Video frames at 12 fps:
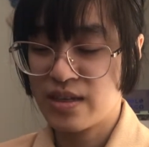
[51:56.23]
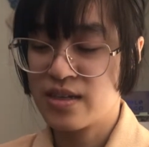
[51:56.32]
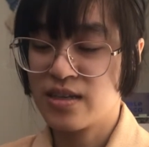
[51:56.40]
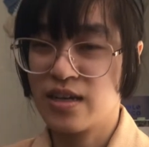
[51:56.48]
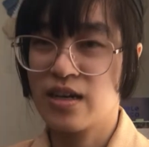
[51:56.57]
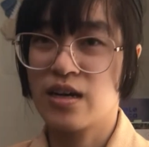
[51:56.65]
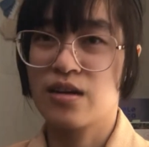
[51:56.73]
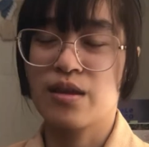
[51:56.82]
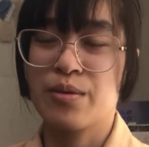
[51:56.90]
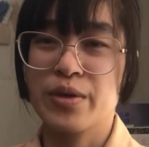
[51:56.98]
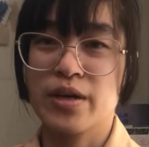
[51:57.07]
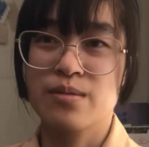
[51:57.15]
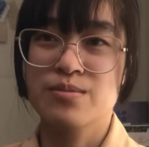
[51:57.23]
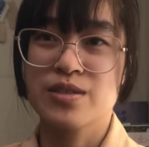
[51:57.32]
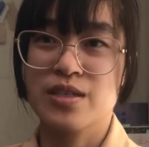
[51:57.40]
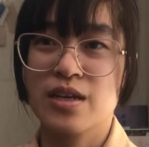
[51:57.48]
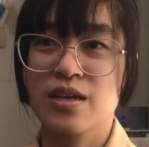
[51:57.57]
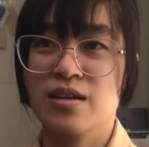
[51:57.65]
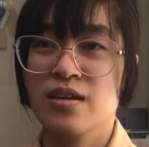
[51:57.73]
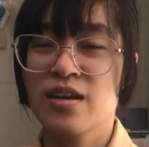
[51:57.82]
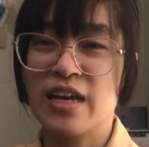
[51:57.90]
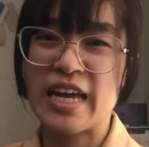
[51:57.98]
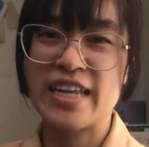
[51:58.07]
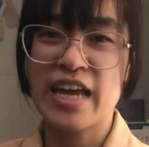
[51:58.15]
Yeah, that becomes like
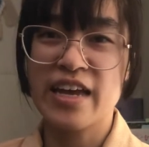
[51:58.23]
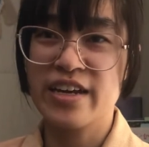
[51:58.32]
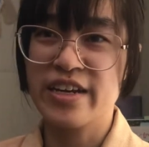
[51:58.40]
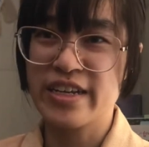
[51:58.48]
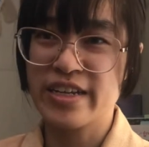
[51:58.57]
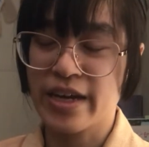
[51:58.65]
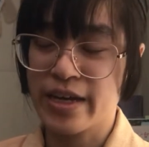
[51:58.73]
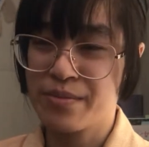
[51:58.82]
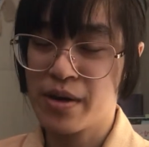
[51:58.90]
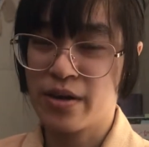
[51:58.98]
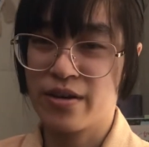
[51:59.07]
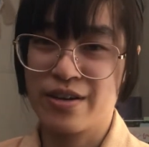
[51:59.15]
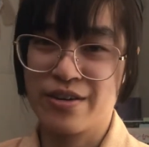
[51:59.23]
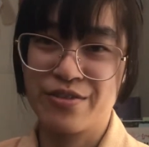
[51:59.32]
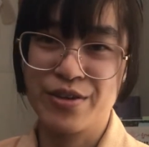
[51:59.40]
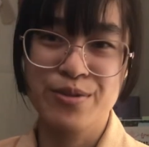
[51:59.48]
an editing nightmare if you